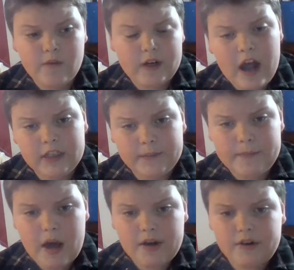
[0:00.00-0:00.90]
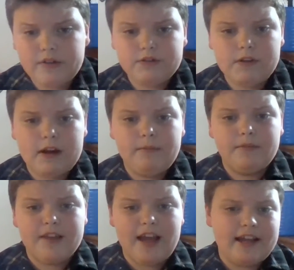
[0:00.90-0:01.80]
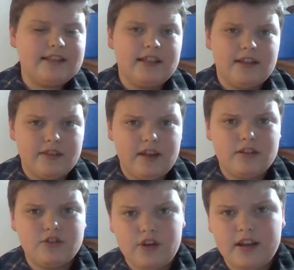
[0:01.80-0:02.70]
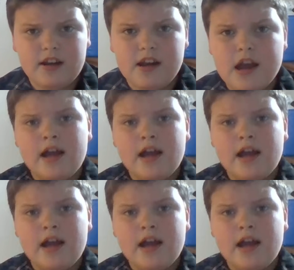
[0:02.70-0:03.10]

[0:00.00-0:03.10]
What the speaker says: condiment bottles from the icing trick.